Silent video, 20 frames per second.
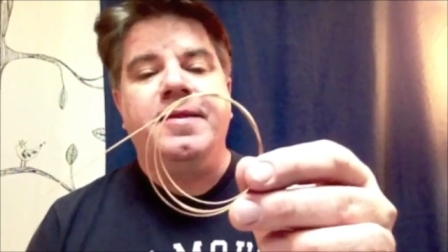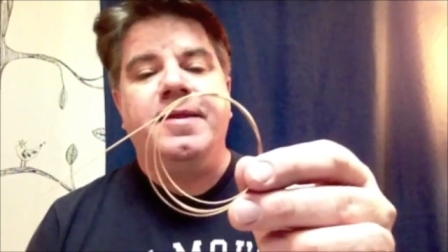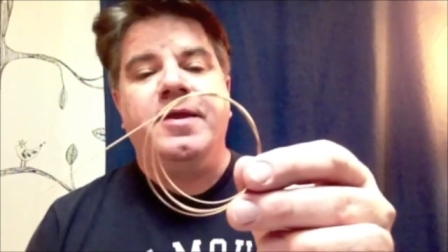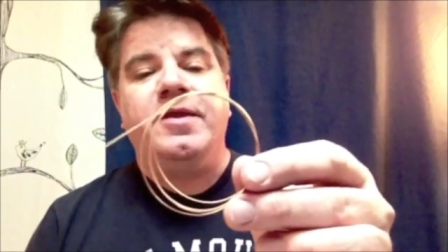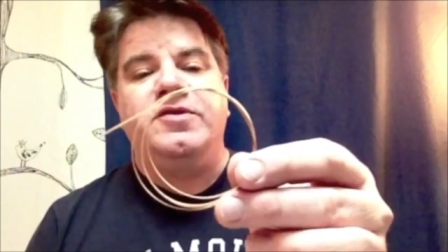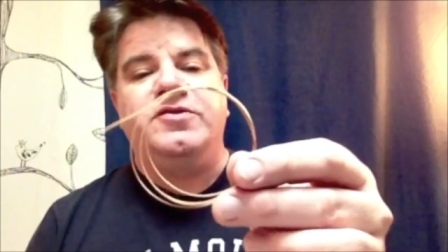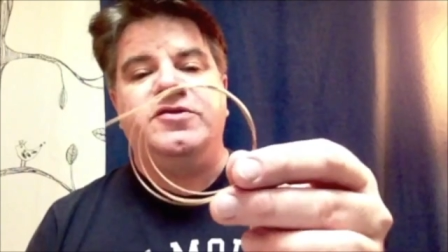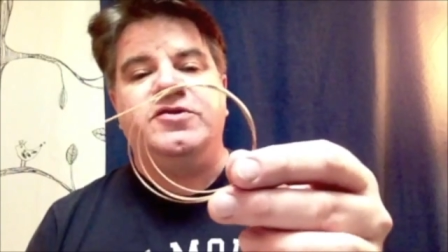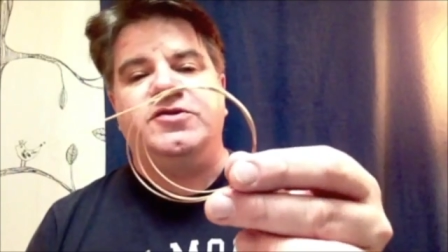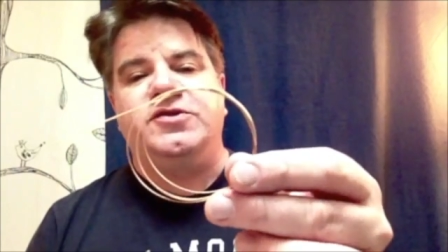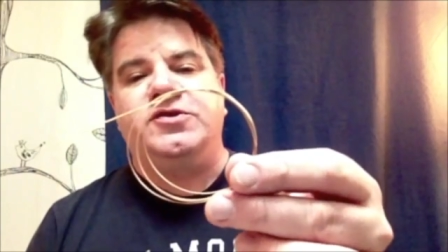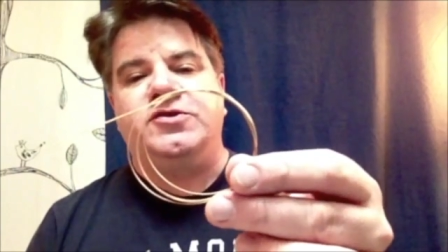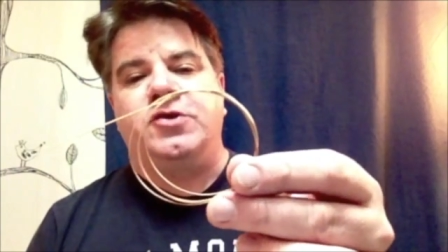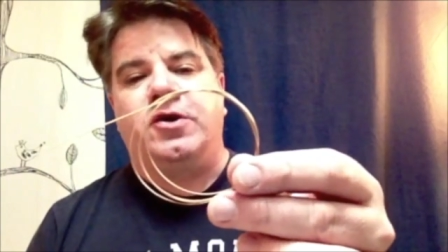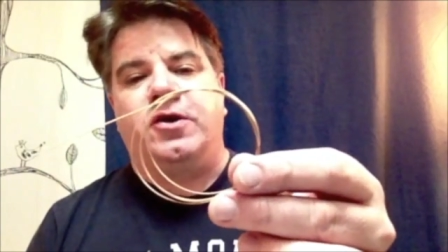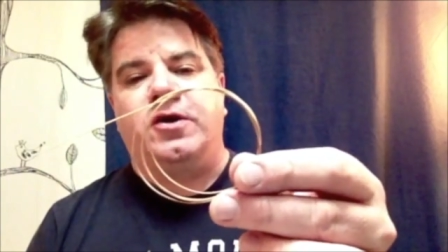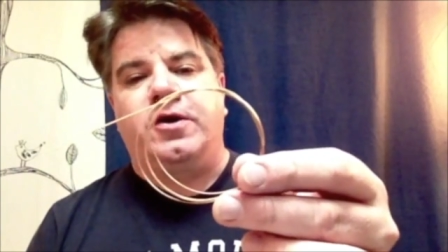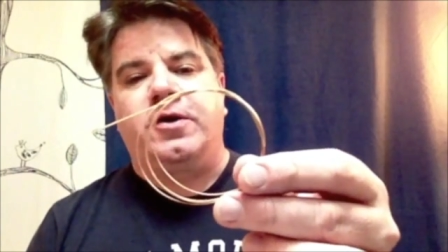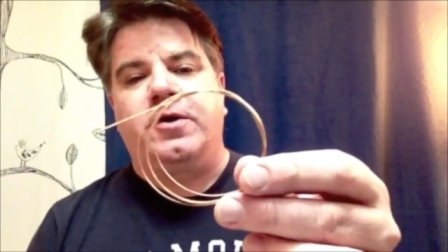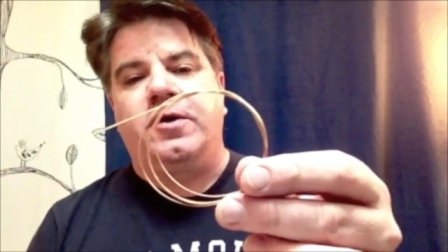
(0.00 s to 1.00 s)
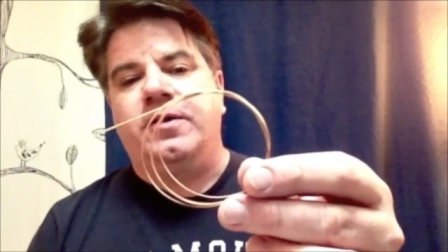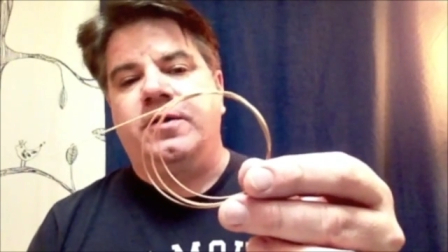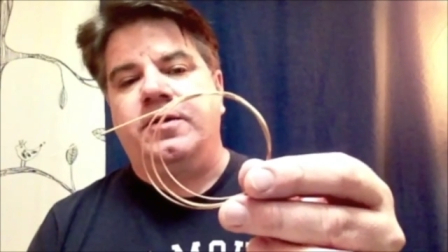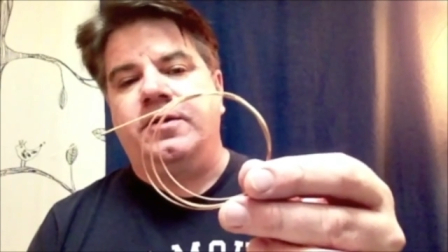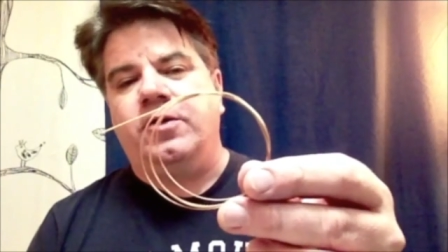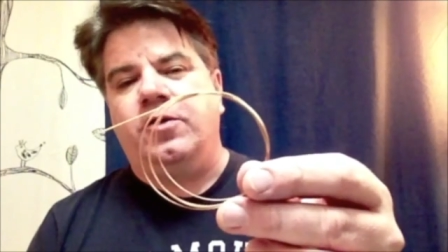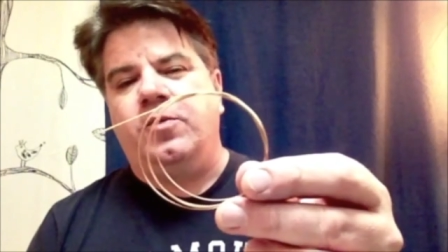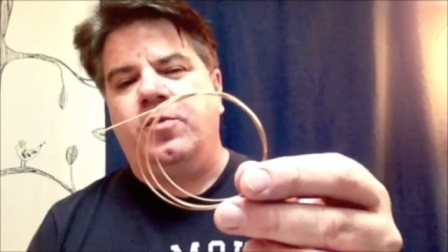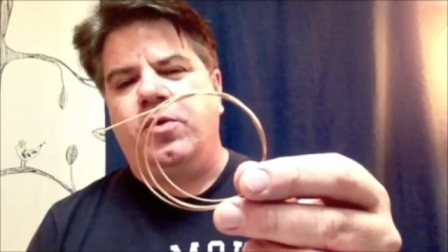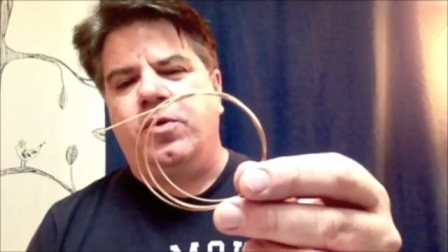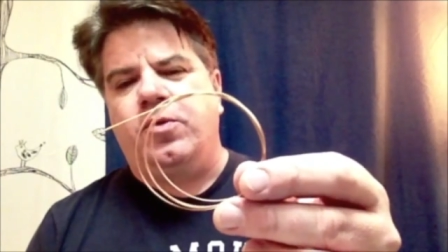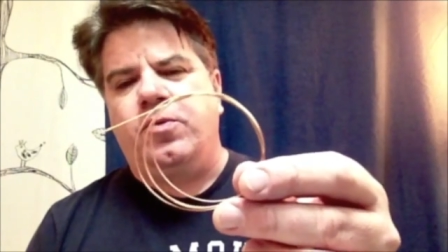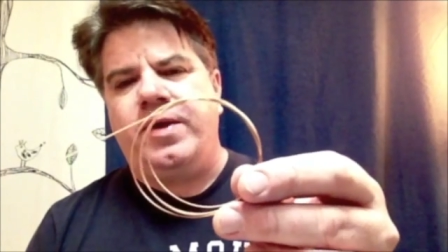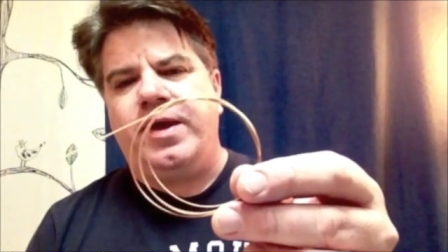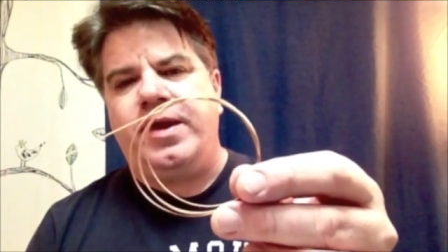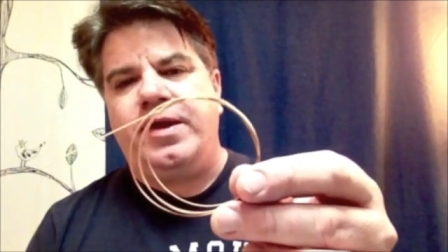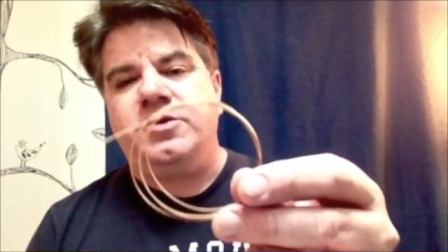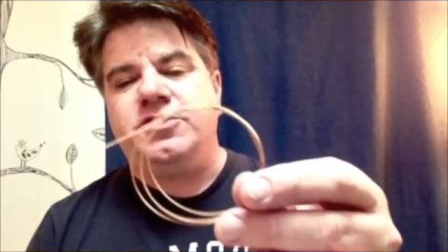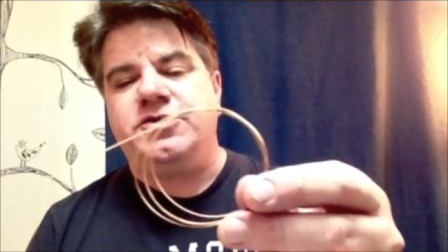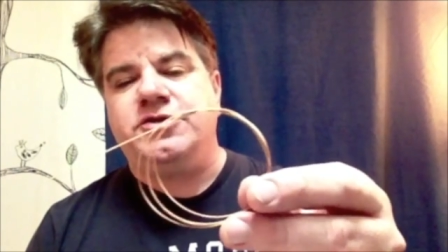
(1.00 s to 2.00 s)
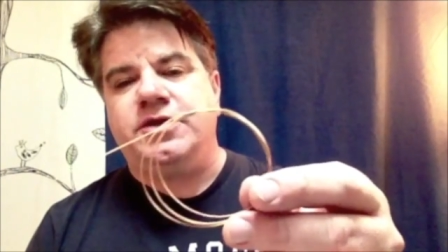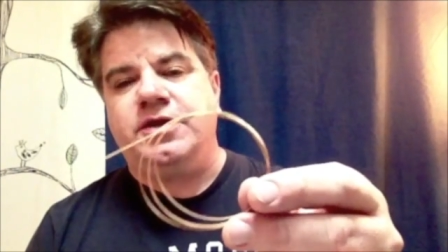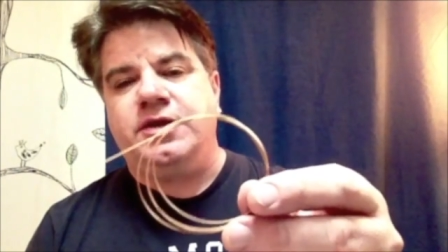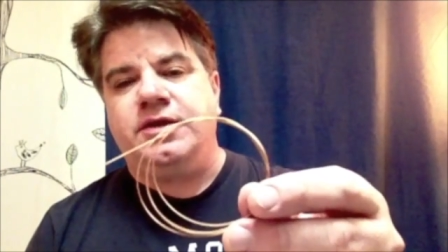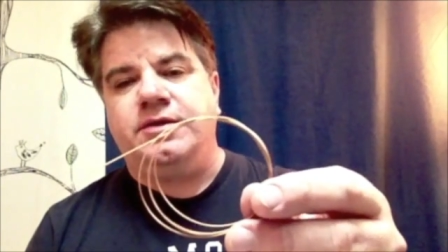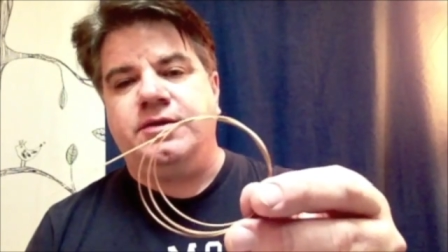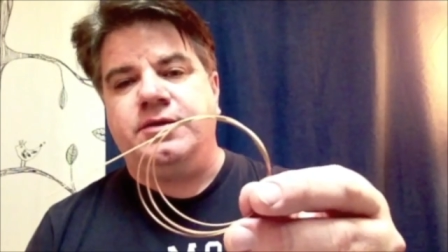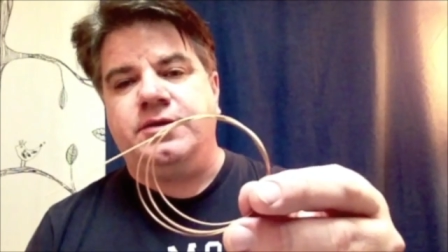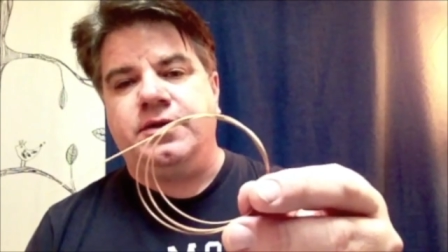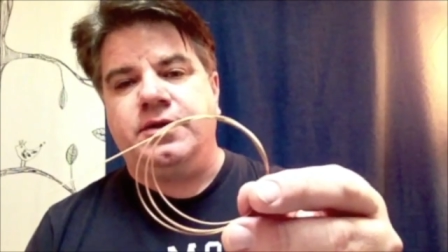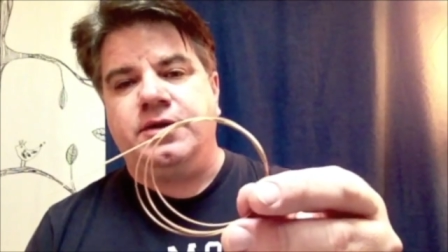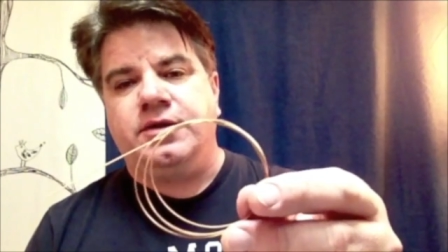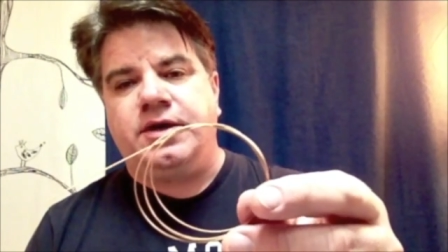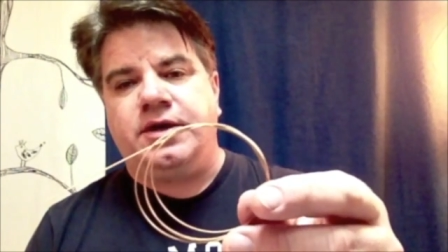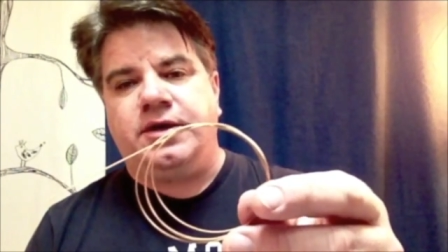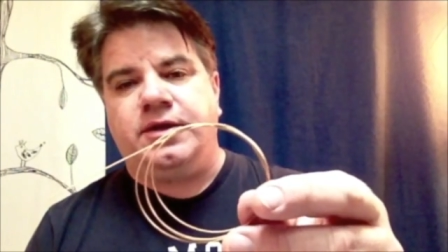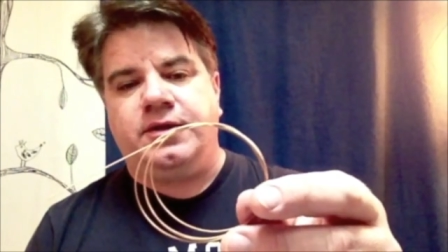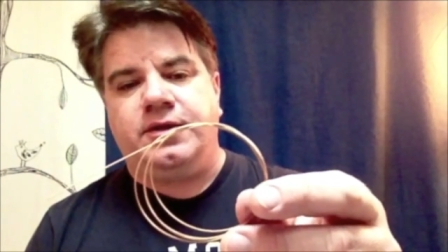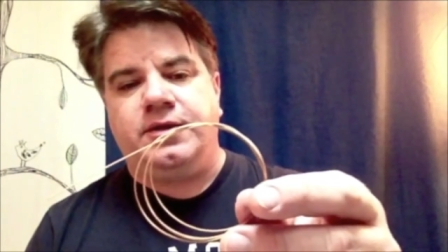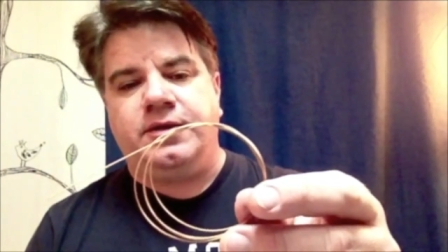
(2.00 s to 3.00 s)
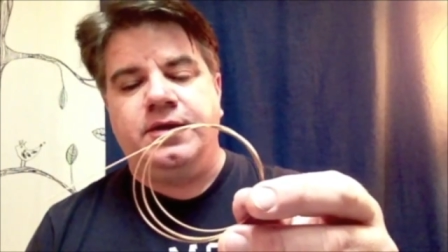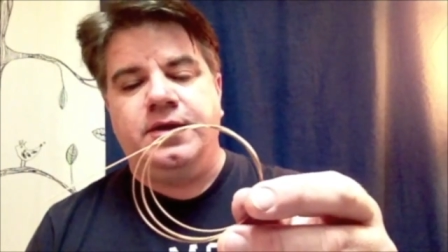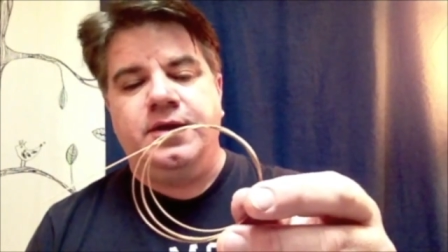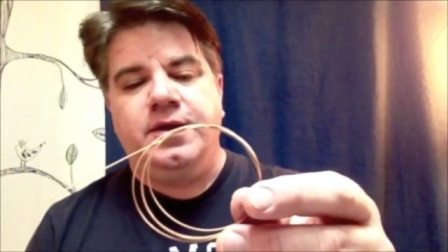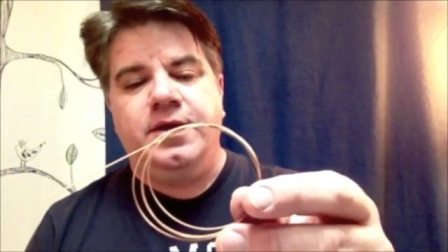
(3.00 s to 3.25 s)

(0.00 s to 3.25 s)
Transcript: Now this is a darker and a little more reddish in color,